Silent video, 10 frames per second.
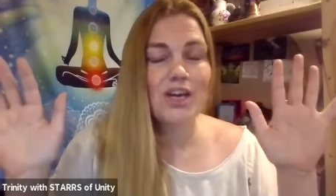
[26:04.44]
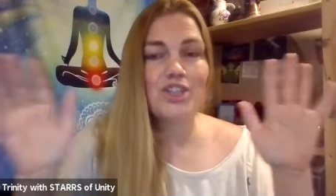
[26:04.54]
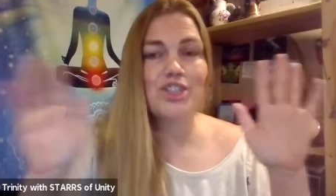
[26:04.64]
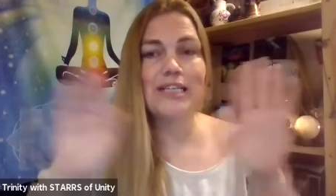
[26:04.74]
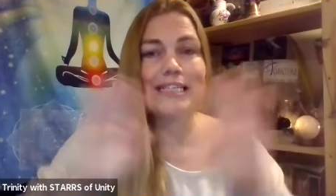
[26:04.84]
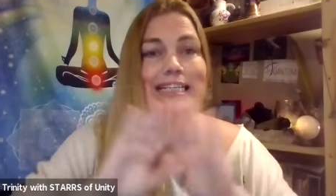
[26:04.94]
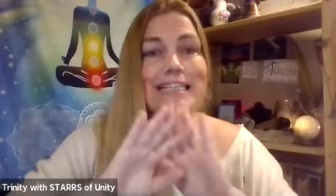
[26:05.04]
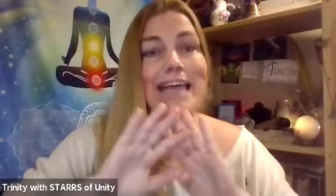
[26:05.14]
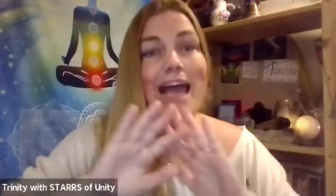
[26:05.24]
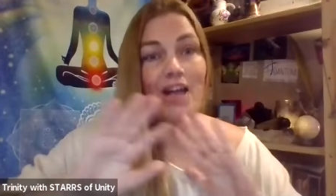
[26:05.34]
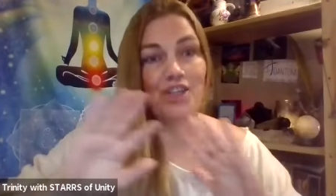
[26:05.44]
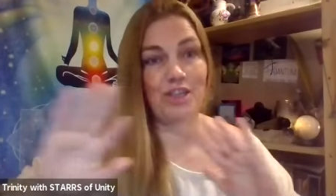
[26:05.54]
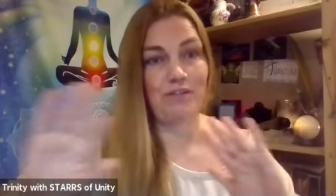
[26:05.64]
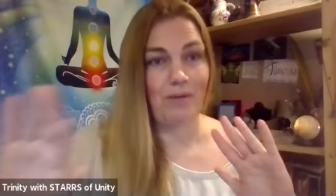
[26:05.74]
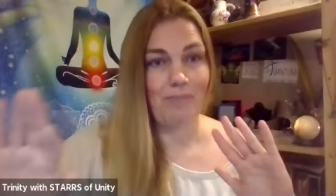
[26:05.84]
she
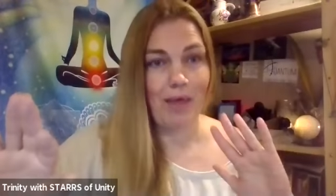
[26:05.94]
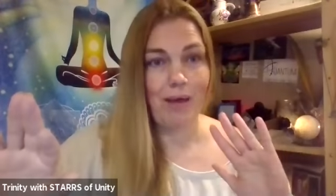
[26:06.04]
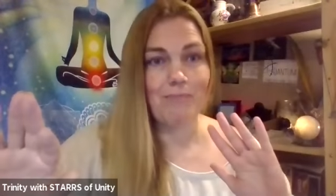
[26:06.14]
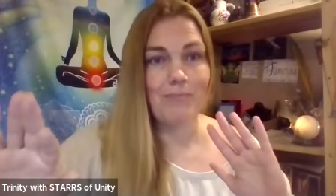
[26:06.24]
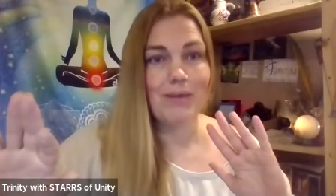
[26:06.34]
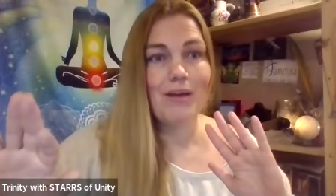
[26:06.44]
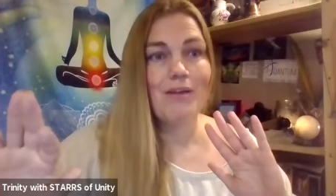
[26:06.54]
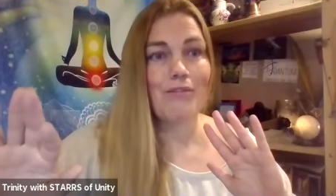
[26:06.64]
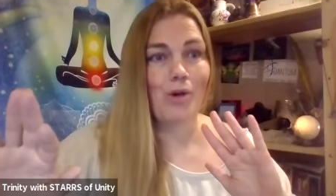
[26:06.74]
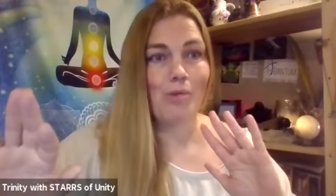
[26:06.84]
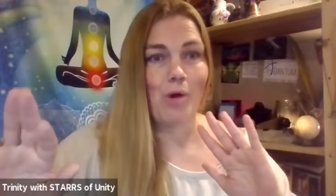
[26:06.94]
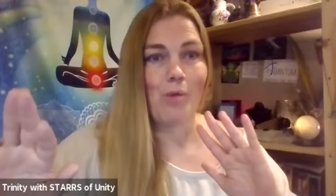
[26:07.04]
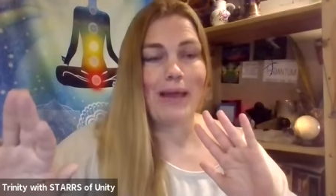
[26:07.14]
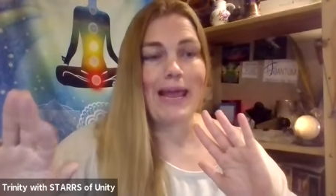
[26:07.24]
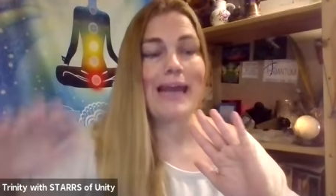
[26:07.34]
detached from them for a
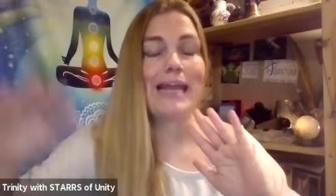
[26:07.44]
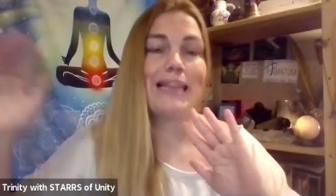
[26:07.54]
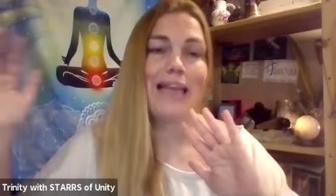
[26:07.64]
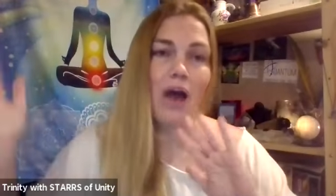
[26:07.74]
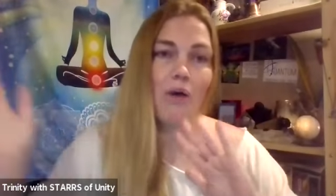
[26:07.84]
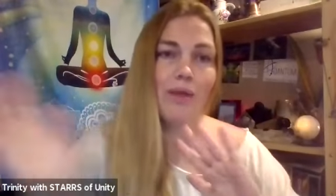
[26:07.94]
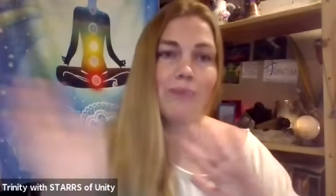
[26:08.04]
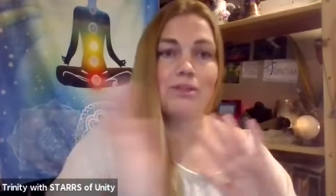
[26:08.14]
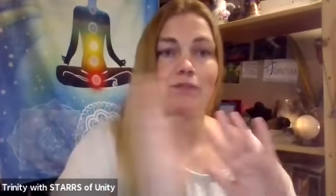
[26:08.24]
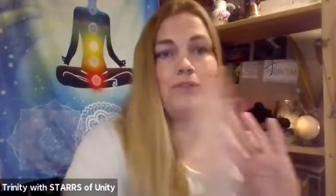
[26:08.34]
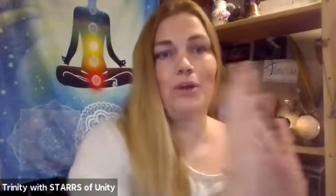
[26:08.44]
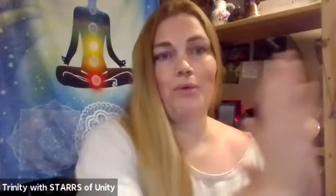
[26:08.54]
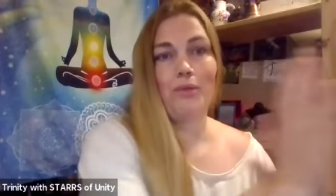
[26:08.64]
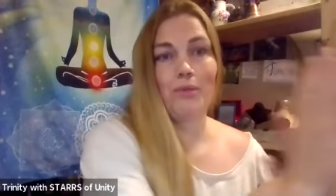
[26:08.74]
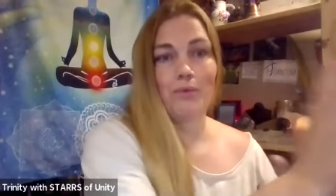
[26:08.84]
moment and allowed them to flow
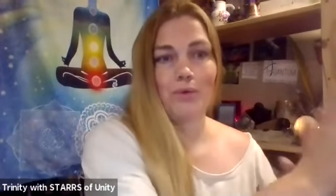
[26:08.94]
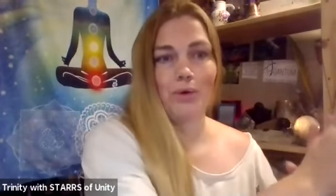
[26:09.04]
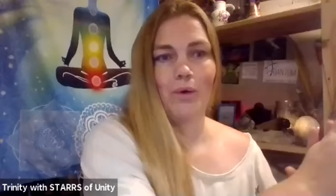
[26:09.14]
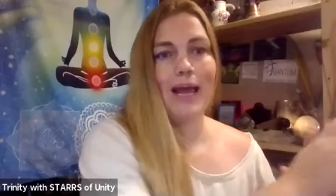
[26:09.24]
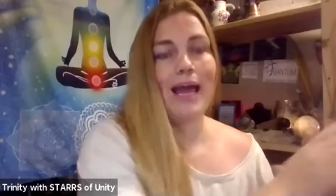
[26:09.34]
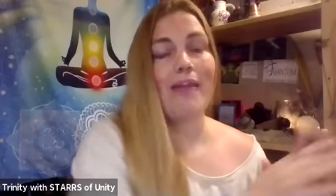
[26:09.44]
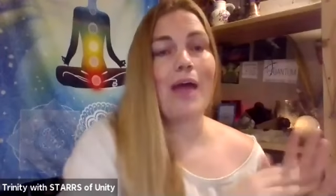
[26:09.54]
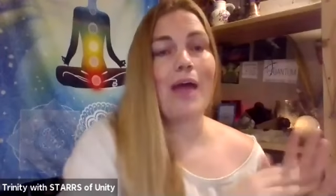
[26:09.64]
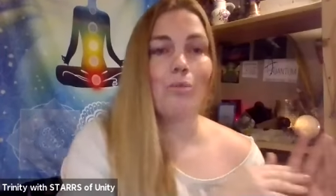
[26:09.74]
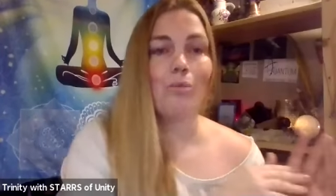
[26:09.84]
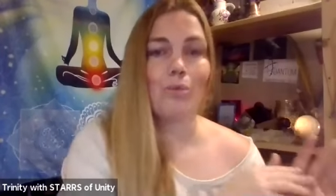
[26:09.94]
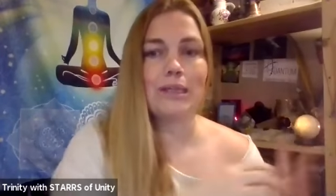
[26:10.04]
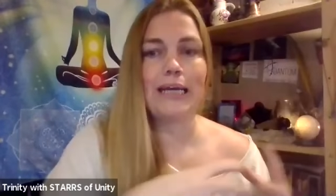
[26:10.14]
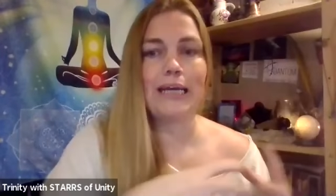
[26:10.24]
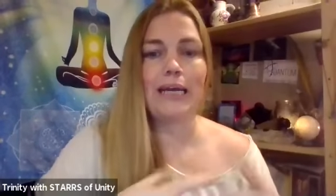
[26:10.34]
through. And that
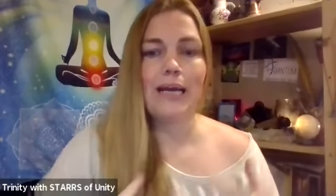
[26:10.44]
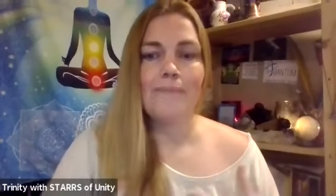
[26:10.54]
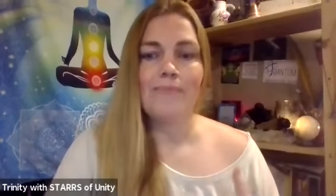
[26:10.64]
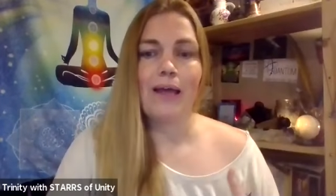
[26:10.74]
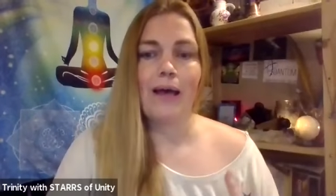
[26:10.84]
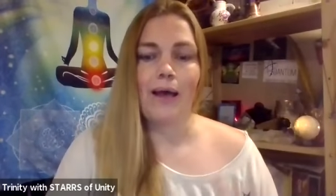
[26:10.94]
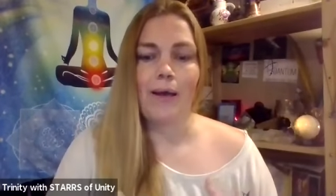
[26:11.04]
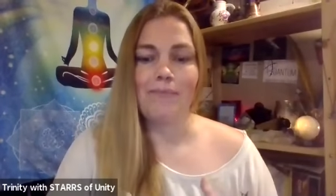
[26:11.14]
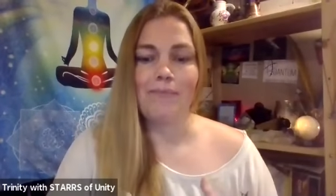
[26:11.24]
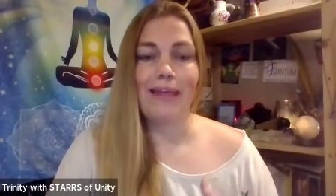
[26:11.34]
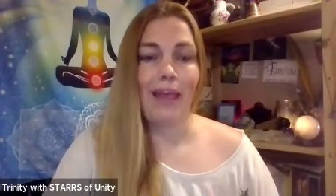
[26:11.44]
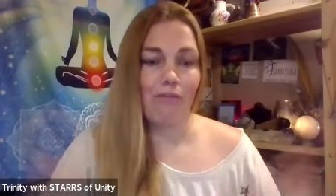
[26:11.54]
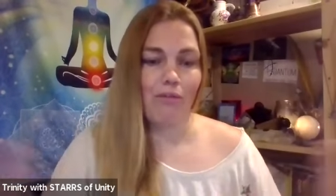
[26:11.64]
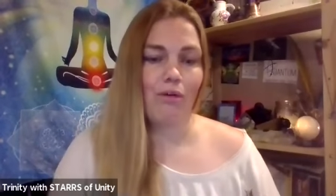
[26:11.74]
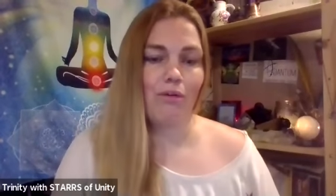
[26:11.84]
really
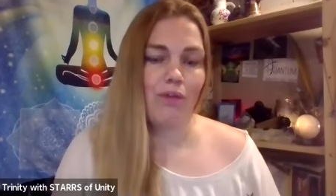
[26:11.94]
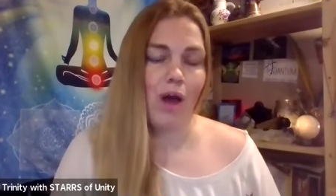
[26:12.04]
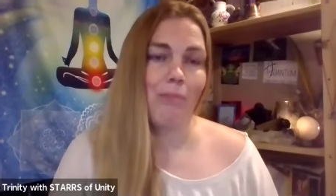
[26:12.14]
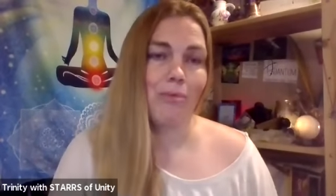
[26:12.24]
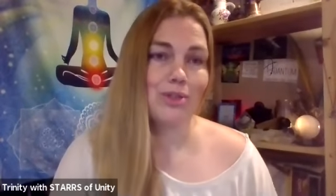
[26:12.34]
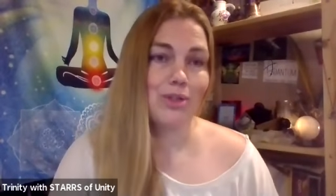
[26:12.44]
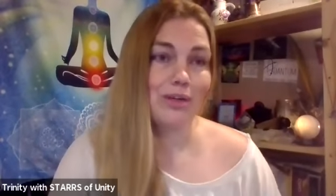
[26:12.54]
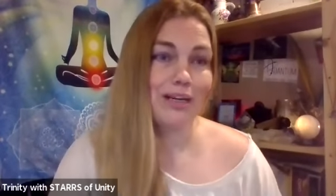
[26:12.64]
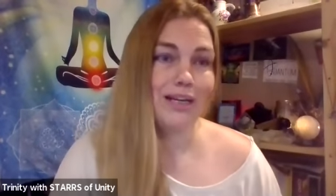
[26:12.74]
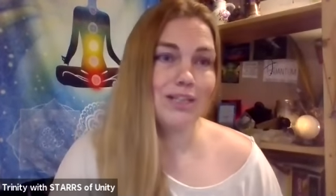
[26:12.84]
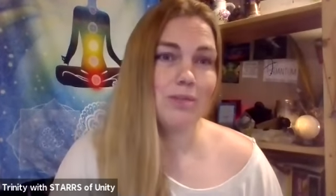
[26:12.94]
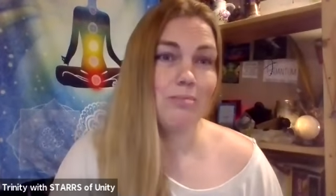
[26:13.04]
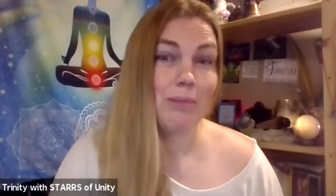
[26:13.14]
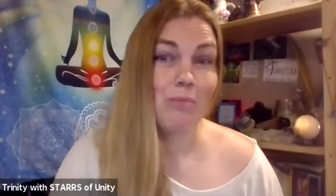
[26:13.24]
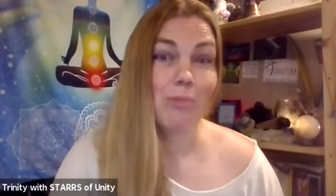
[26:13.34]
gave her the opportunity to
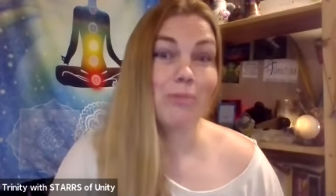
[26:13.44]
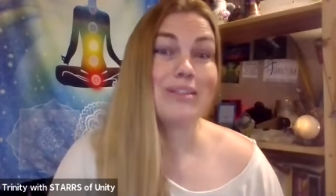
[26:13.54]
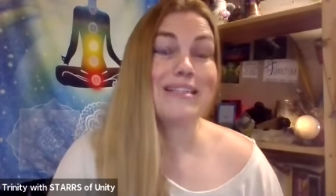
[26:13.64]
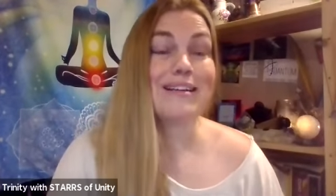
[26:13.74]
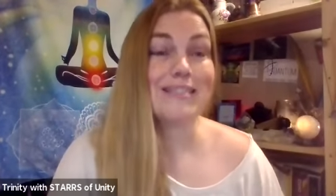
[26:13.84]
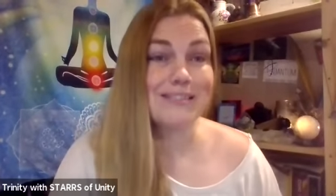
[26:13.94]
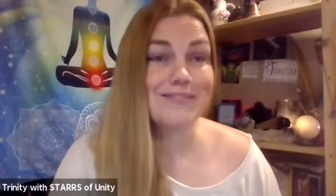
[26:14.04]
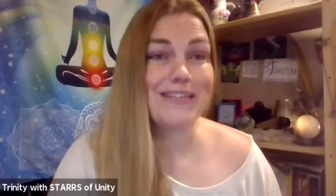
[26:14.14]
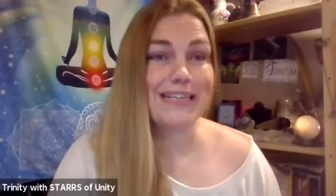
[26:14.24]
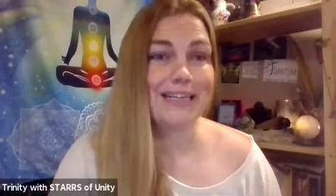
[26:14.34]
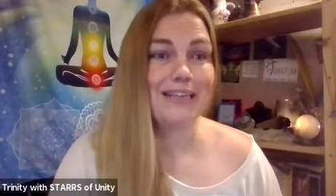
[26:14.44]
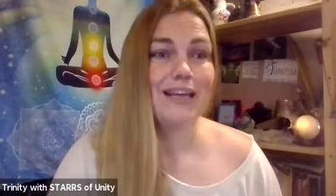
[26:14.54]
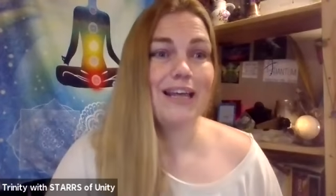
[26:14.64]
be more productive in